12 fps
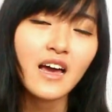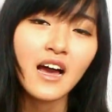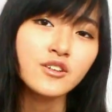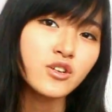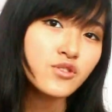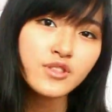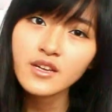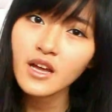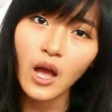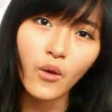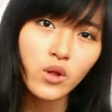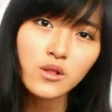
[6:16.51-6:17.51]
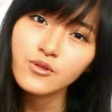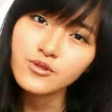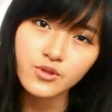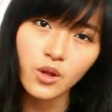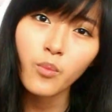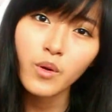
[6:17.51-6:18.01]
I don't think I will use
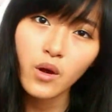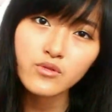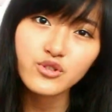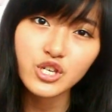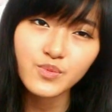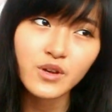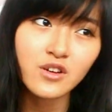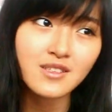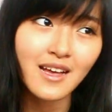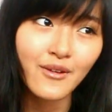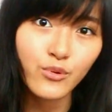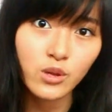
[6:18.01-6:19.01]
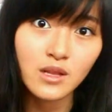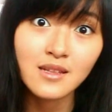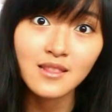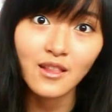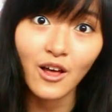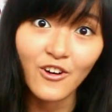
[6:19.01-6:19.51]
top coat just because I really
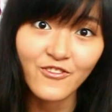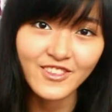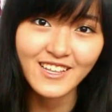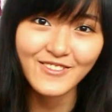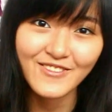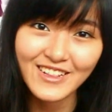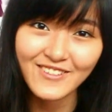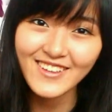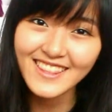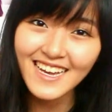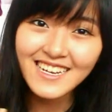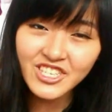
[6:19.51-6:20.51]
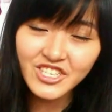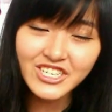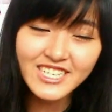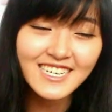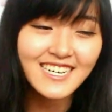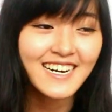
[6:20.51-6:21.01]
love that velvet
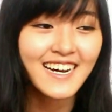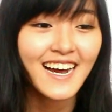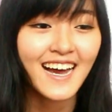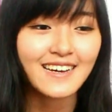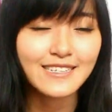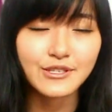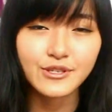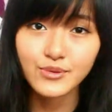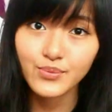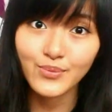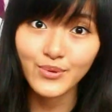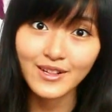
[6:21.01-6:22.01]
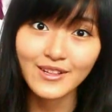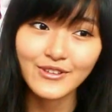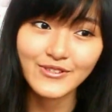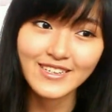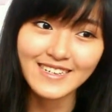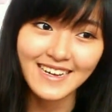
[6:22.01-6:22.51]
texture. It's really
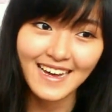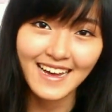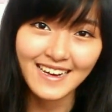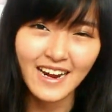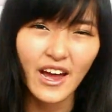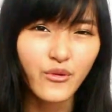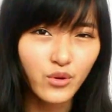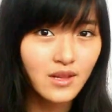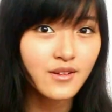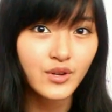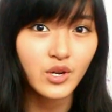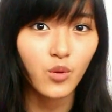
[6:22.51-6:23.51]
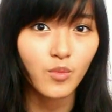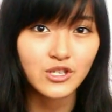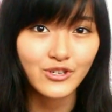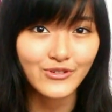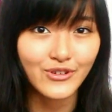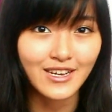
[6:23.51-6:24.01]
unique and I really
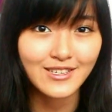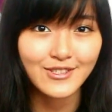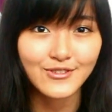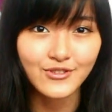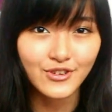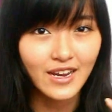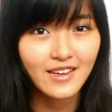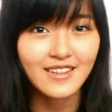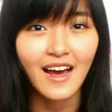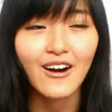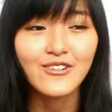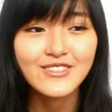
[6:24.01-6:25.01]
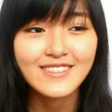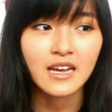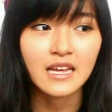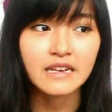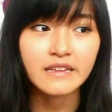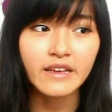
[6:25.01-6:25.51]
recommend you guys to try it out.
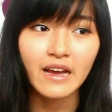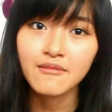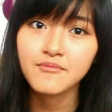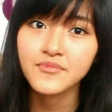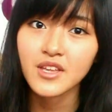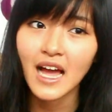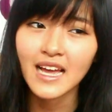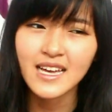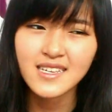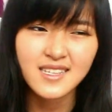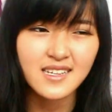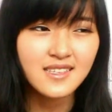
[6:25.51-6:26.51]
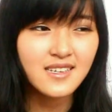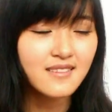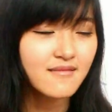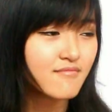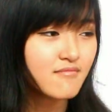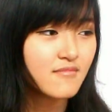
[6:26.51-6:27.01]
And yeah, I guess that's it.